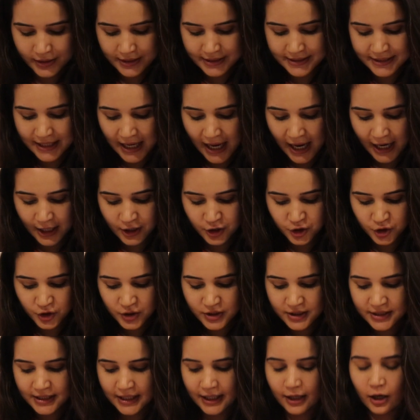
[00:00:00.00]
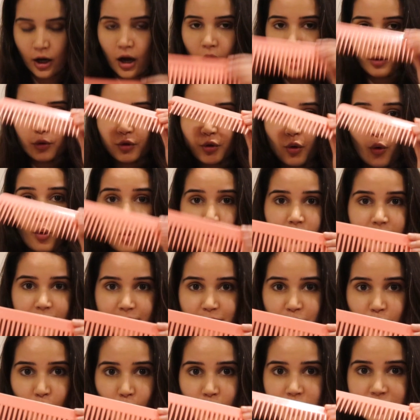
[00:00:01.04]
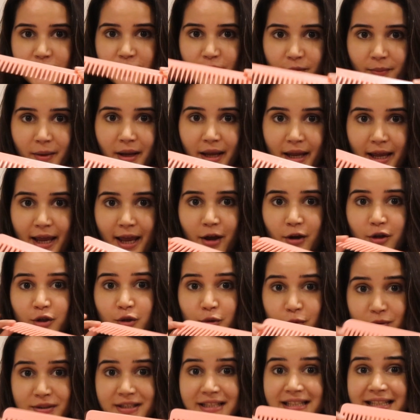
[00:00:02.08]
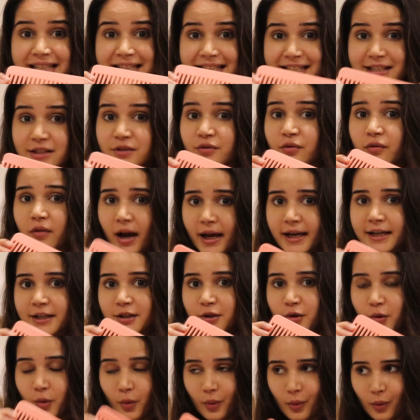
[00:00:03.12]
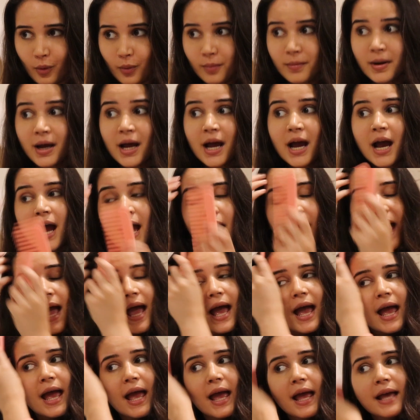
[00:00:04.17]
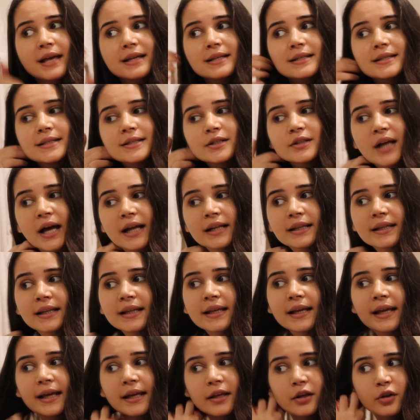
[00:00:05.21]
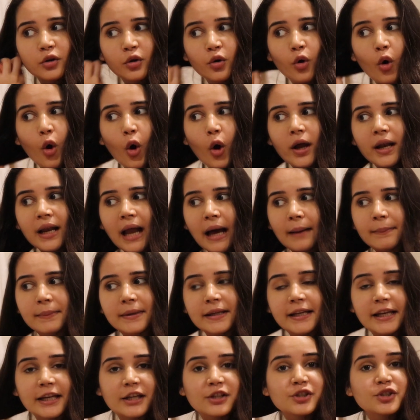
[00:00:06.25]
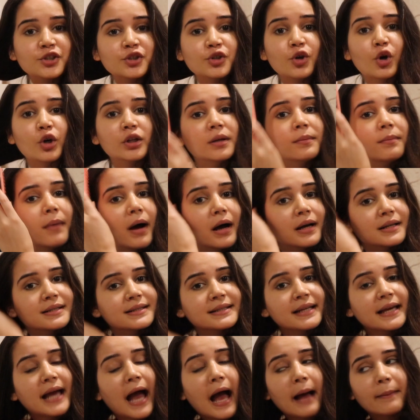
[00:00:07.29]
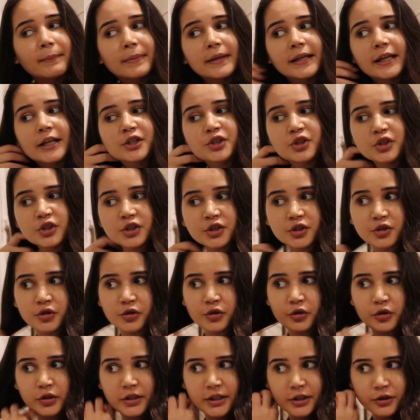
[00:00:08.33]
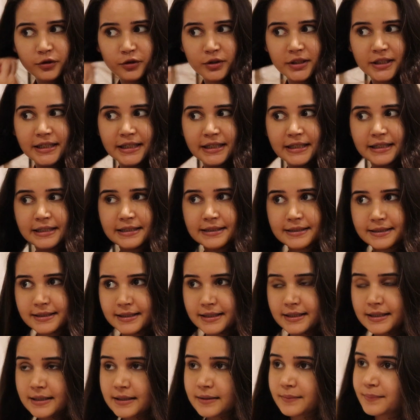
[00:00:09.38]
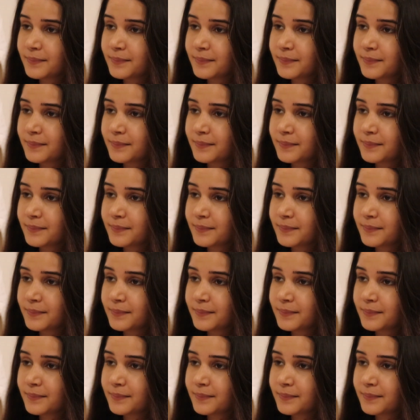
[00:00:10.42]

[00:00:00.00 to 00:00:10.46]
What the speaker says: is I just take out all the knots from my hair using this white comb, so that the, you know, oil application or the mask application is really easy.